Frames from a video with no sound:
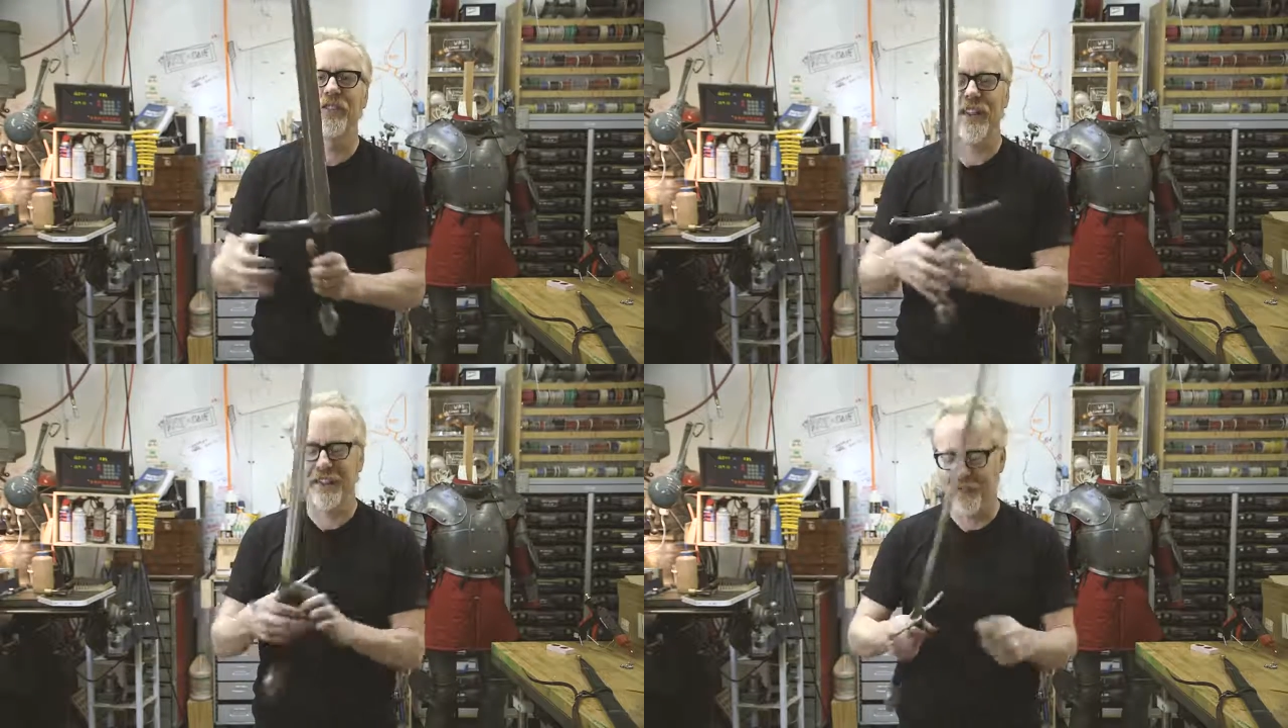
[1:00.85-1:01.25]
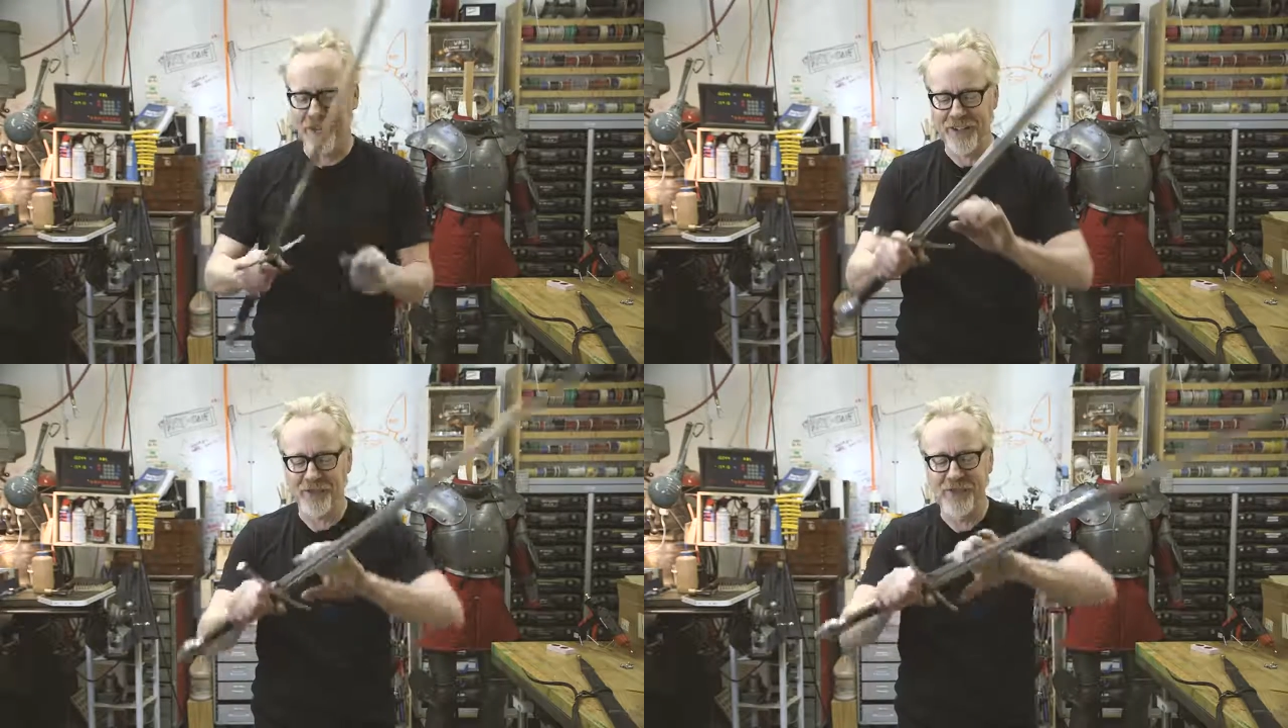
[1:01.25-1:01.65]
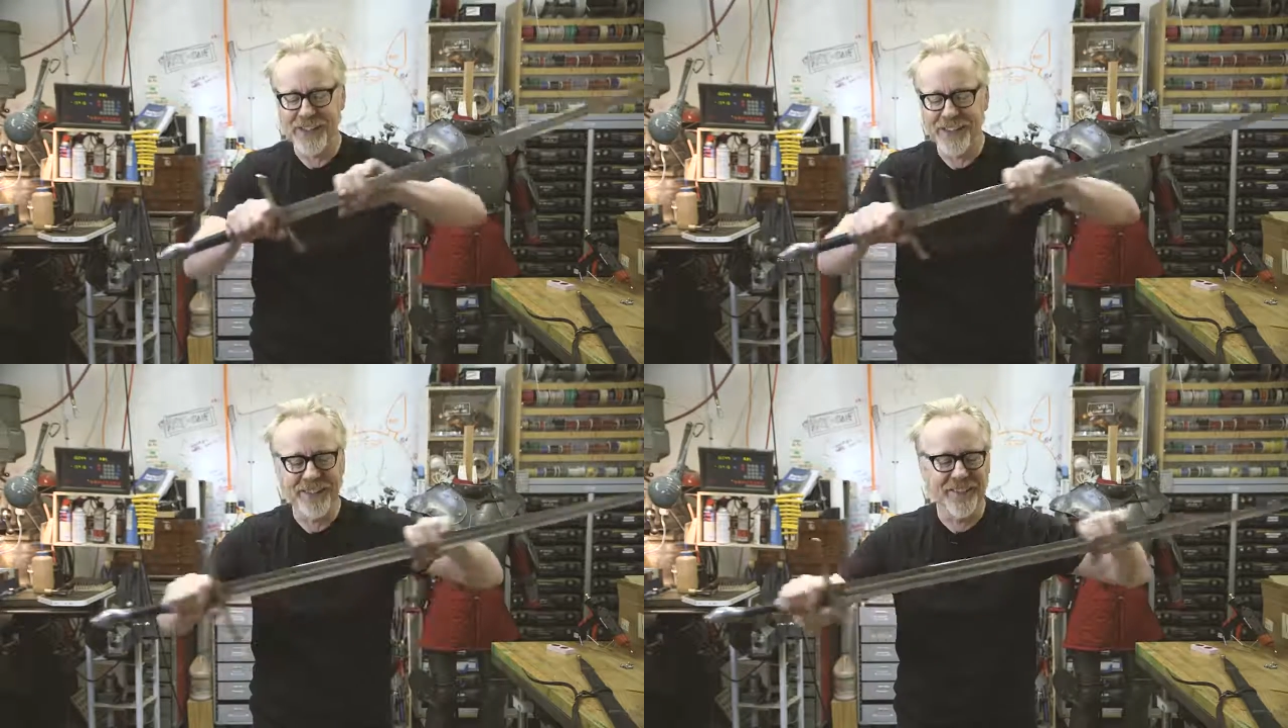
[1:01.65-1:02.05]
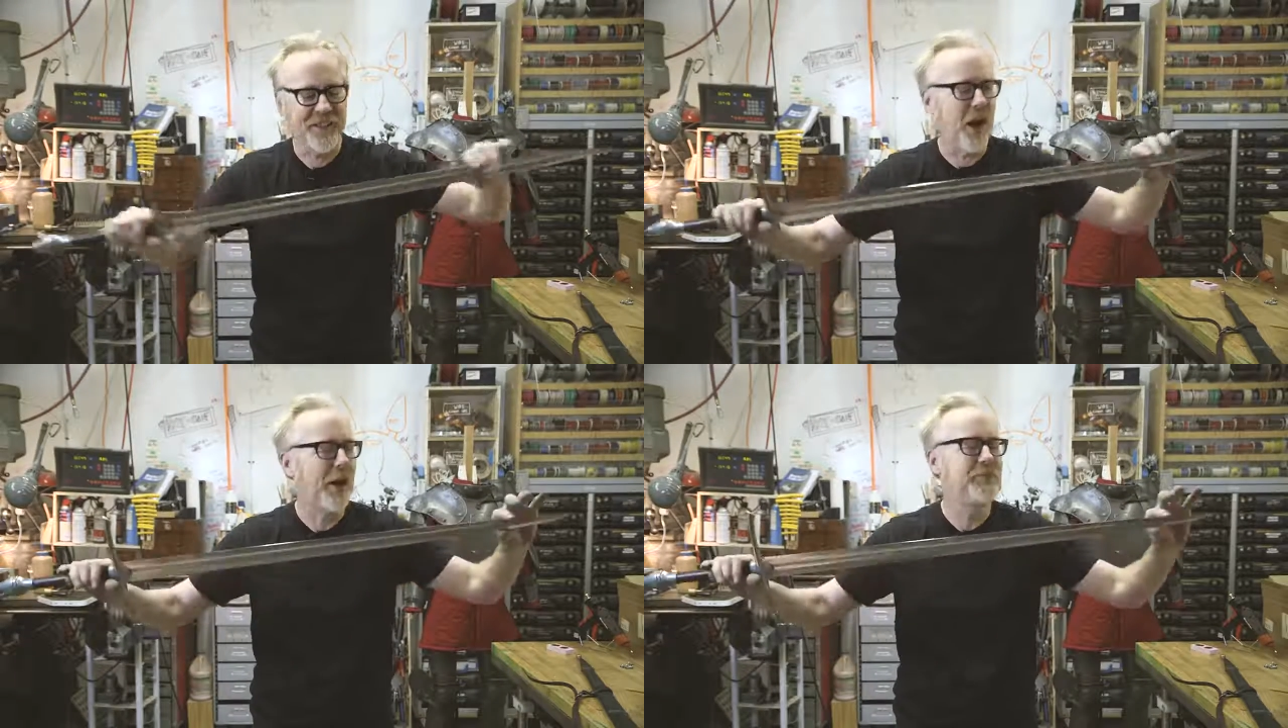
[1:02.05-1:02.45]
satisfaction this
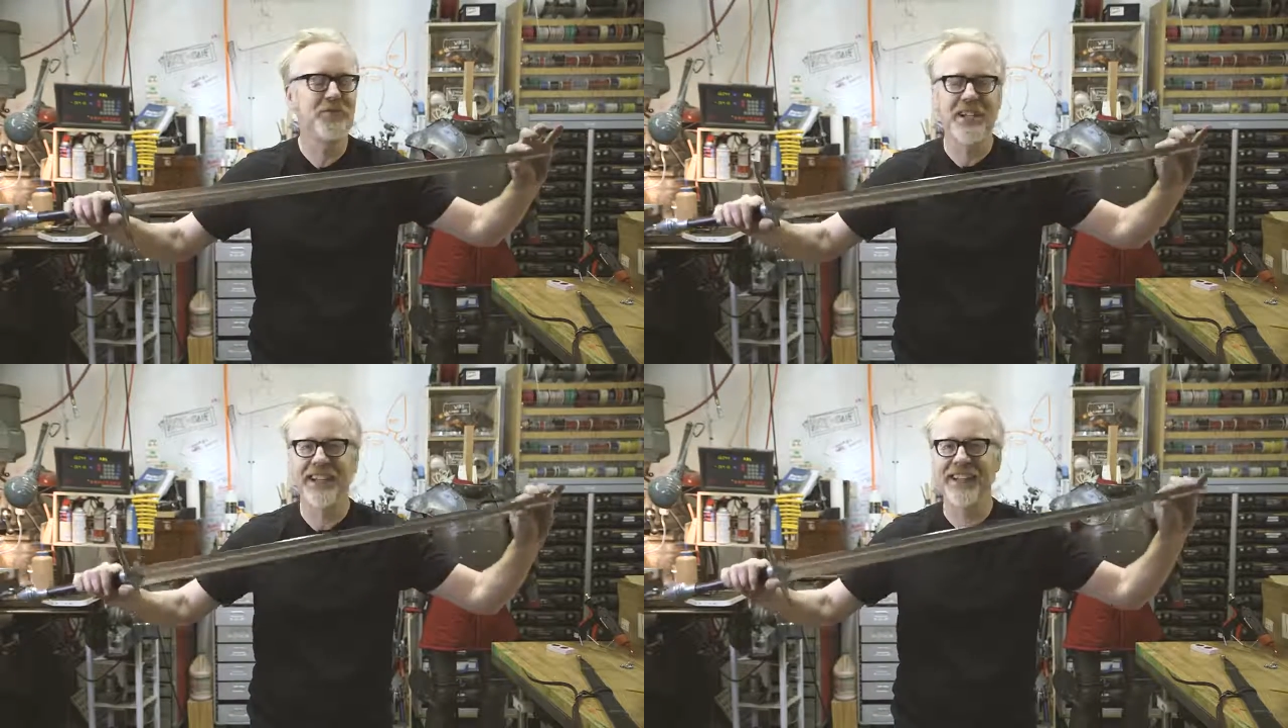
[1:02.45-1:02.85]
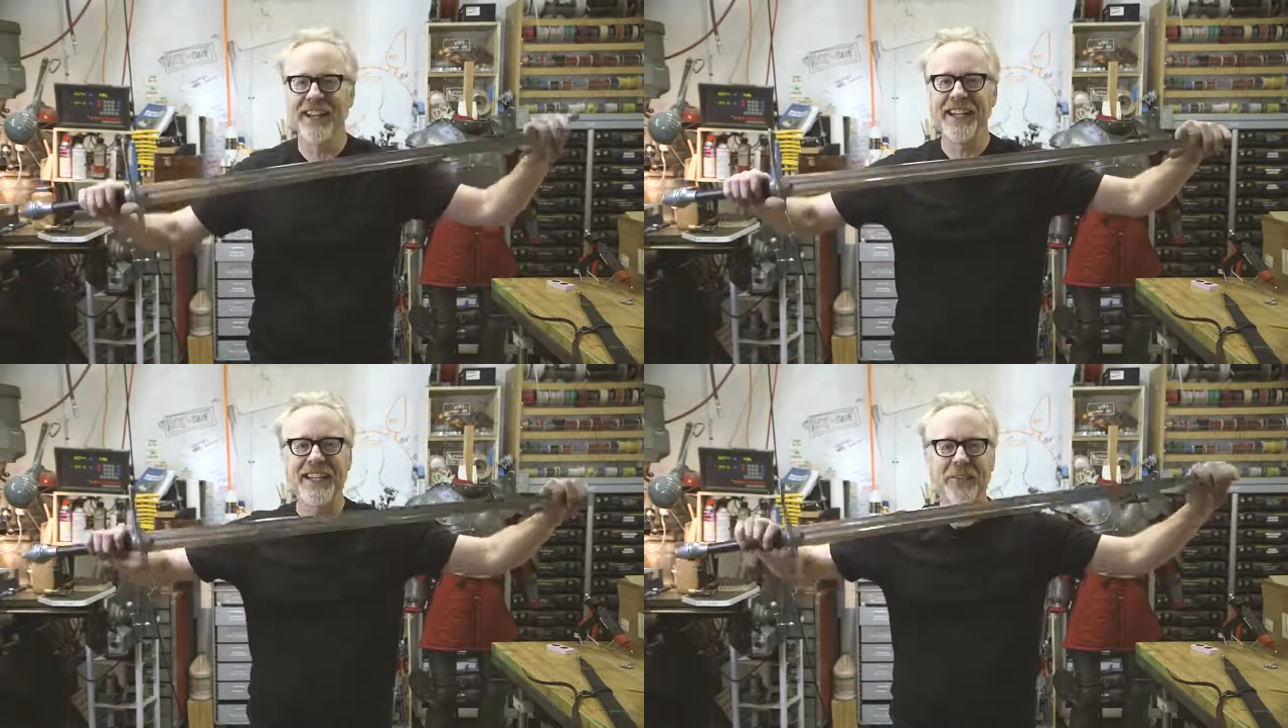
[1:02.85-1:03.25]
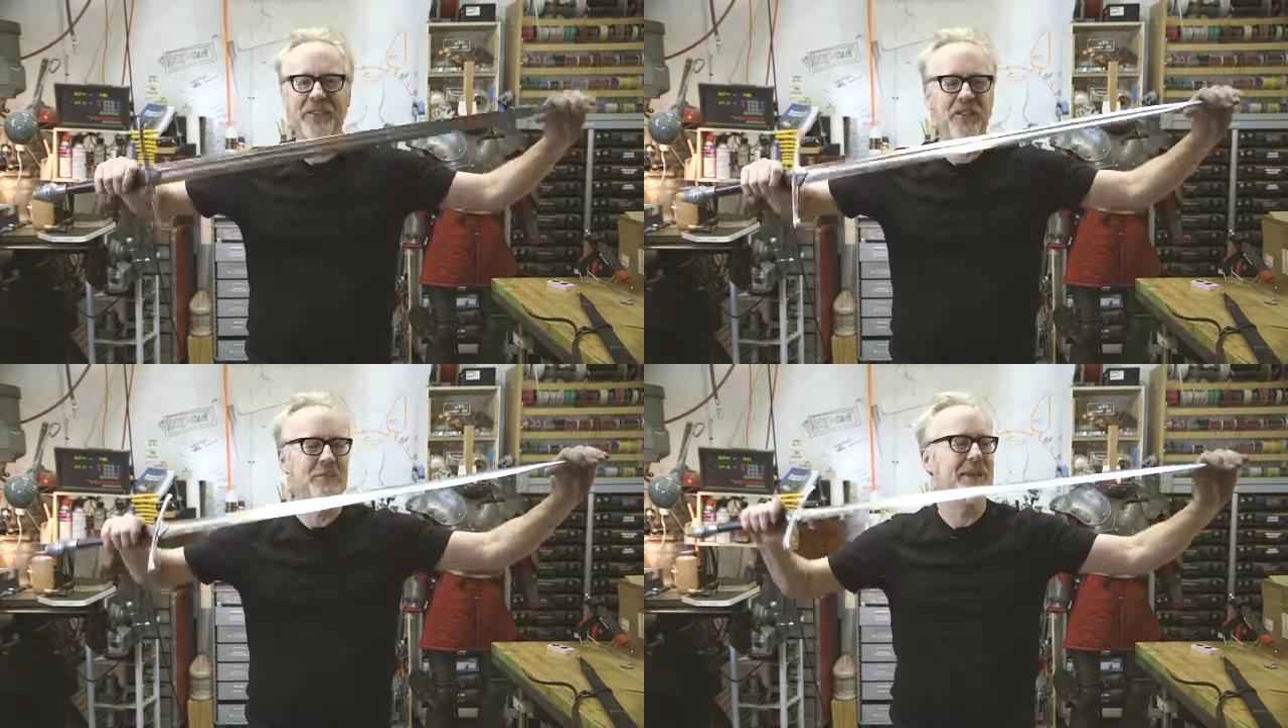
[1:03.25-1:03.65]
object gives to